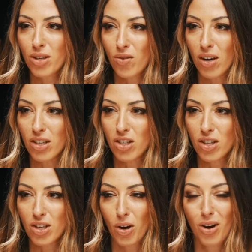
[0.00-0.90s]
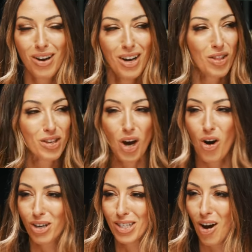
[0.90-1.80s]
a grudge, the
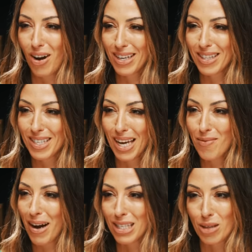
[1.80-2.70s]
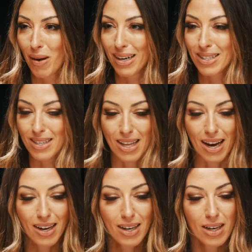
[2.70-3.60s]
dogs aren't in the same headspace as
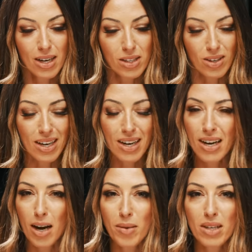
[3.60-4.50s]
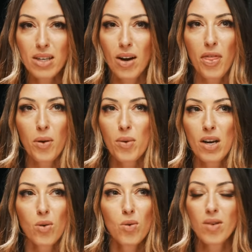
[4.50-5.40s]
that. So yeah, I mean, you know, I think we
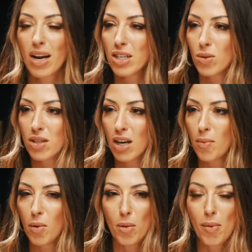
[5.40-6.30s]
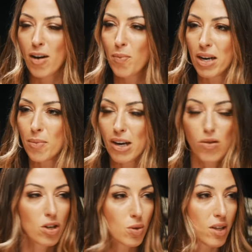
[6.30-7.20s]
can all relate to a time when we might have been a bit
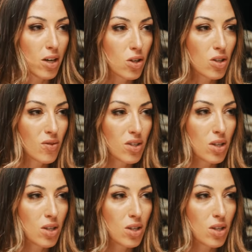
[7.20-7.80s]
cross with our dogs for